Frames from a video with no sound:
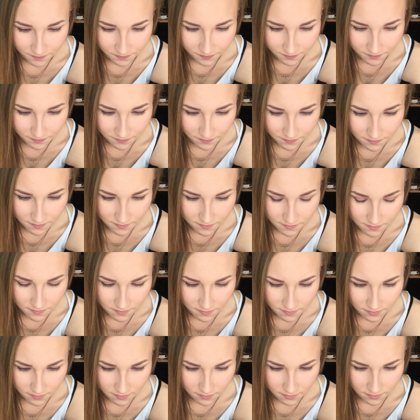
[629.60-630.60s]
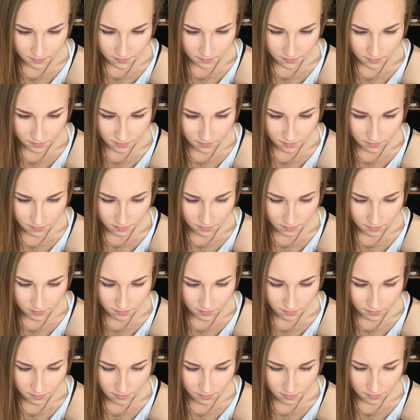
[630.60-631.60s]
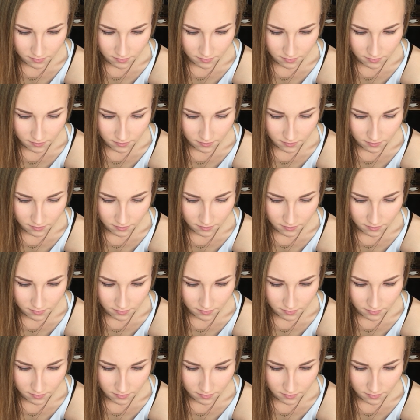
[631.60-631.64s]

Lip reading: (no one is talking)